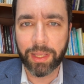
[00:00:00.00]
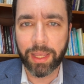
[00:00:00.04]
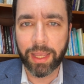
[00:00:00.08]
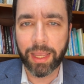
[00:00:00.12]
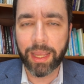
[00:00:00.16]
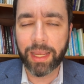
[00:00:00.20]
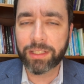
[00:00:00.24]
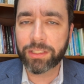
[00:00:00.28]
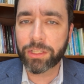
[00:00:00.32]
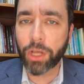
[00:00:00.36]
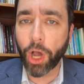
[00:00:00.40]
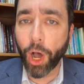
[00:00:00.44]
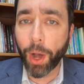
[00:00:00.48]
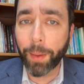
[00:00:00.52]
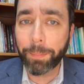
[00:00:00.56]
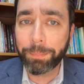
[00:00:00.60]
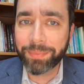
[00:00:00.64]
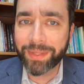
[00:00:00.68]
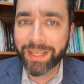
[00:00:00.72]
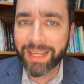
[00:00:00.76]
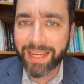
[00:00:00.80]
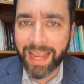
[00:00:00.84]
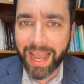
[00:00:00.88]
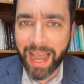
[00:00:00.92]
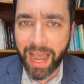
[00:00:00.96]
He's
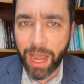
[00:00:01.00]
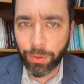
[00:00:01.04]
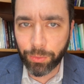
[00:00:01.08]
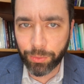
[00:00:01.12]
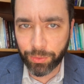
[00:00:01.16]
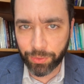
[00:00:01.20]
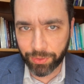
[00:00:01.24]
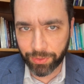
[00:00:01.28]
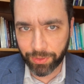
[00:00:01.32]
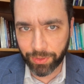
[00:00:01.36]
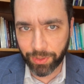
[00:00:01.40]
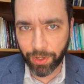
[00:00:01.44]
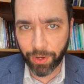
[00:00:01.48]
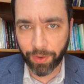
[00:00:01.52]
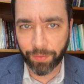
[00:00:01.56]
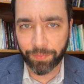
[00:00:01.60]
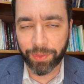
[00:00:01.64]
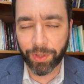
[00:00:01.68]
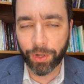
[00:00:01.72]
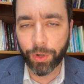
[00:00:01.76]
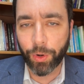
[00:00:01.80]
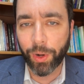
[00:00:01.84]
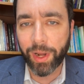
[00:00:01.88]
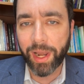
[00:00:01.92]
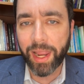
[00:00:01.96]
opting out of
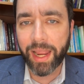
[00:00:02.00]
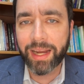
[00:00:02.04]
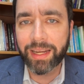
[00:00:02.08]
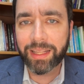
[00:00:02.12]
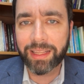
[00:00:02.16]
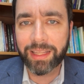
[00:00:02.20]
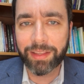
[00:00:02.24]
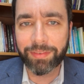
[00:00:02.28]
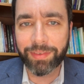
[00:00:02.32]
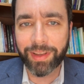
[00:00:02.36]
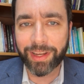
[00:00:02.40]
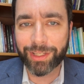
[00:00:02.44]
the collective